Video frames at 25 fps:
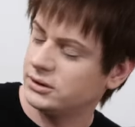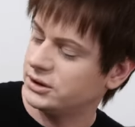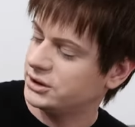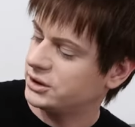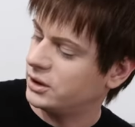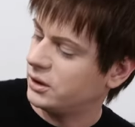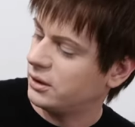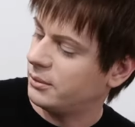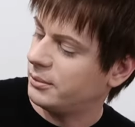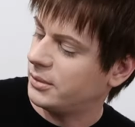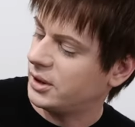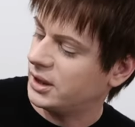
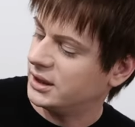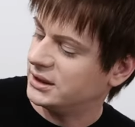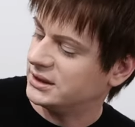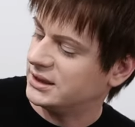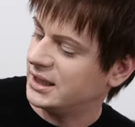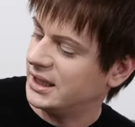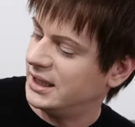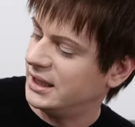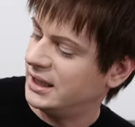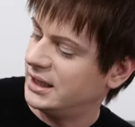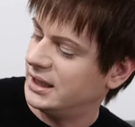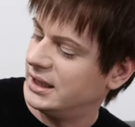so I might
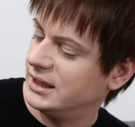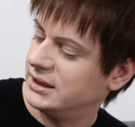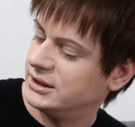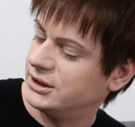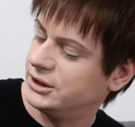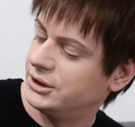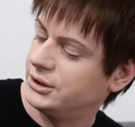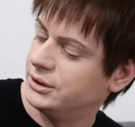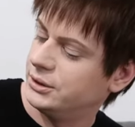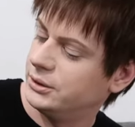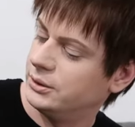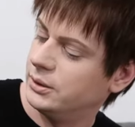take it
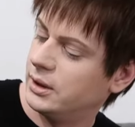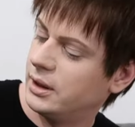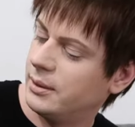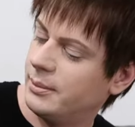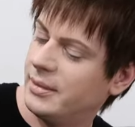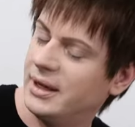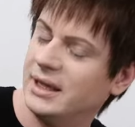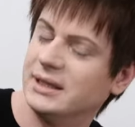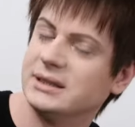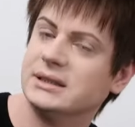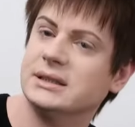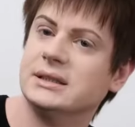to
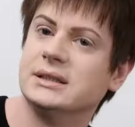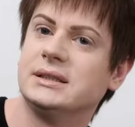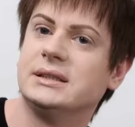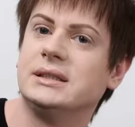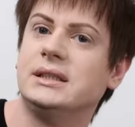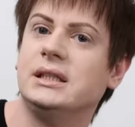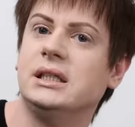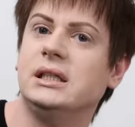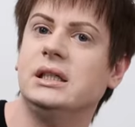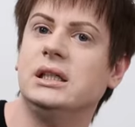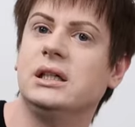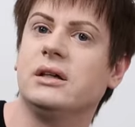Hermes and
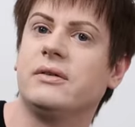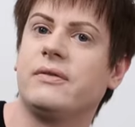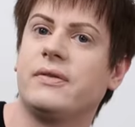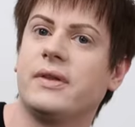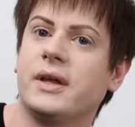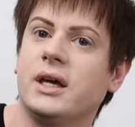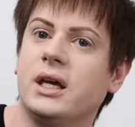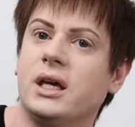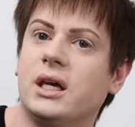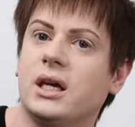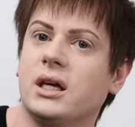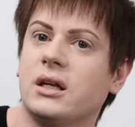see if
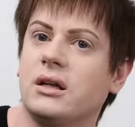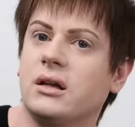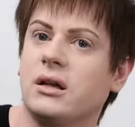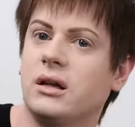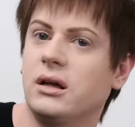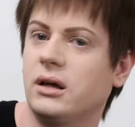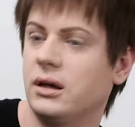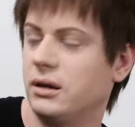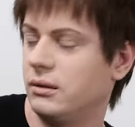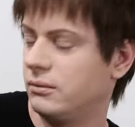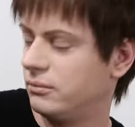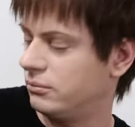they can
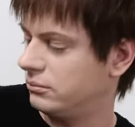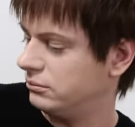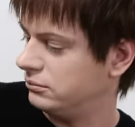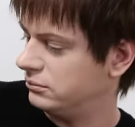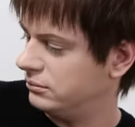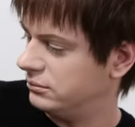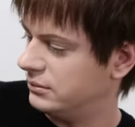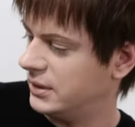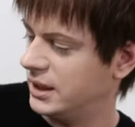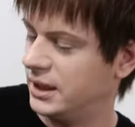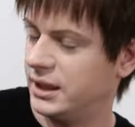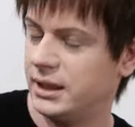like
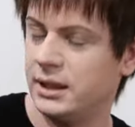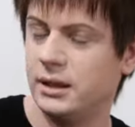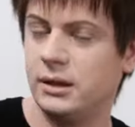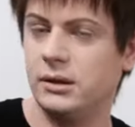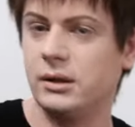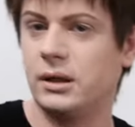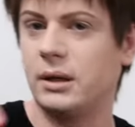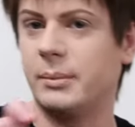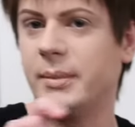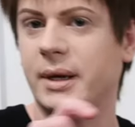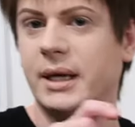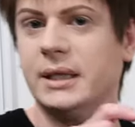make it
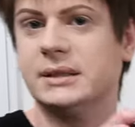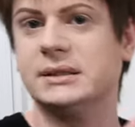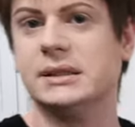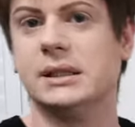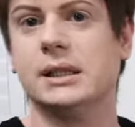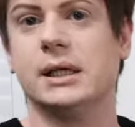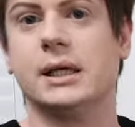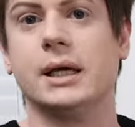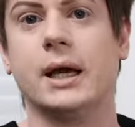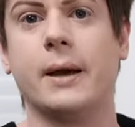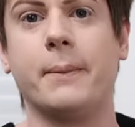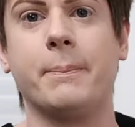look amazing
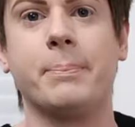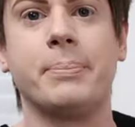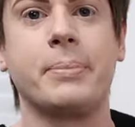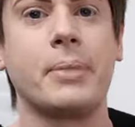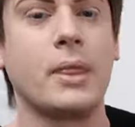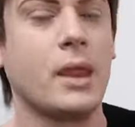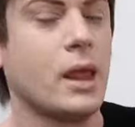again.